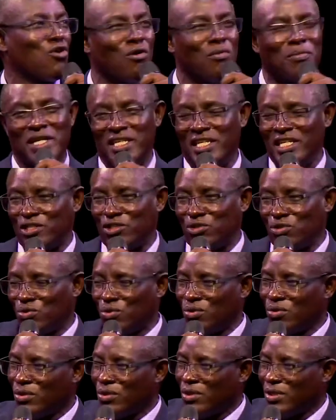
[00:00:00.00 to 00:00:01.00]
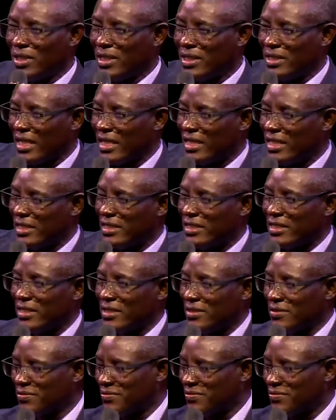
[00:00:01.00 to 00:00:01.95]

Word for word: comedy, too, isn't it?